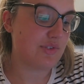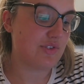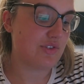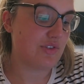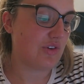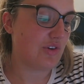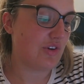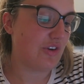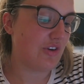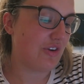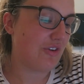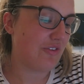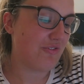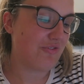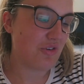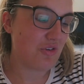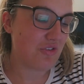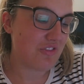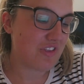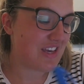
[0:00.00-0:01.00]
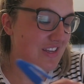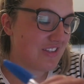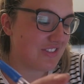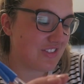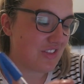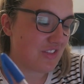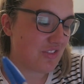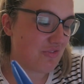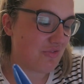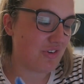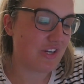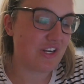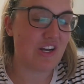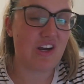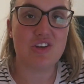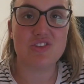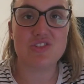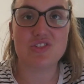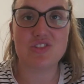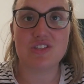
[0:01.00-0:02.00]
So
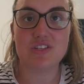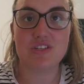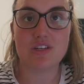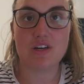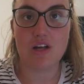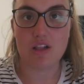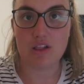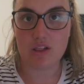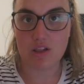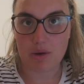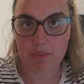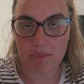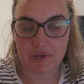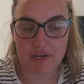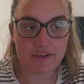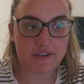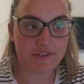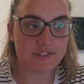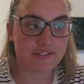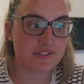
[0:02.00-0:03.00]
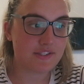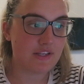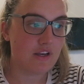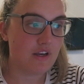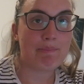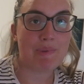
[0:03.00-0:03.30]
4,300 kilometers